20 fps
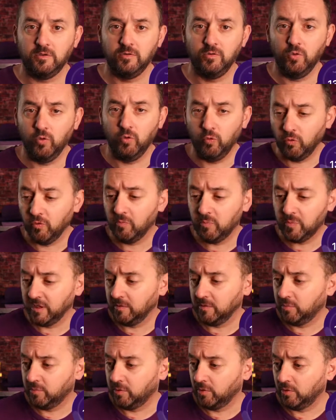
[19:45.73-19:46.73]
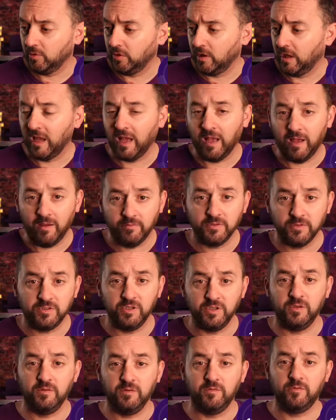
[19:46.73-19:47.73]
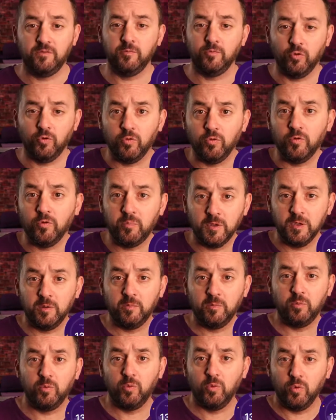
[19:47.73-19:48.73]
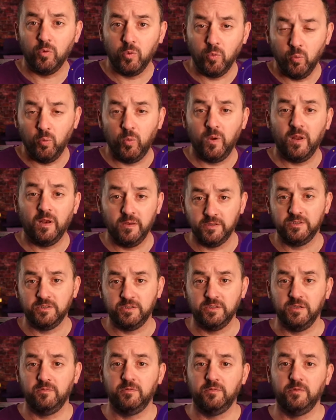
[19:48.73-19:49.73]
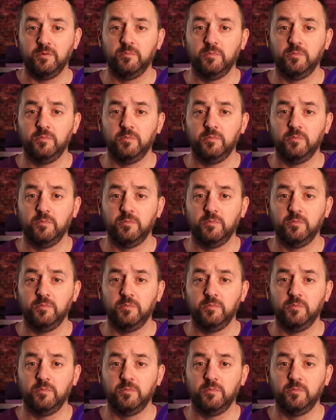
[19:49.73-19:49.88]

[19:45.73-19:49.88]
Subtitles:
Other people have achieved them. Other people will achieve them.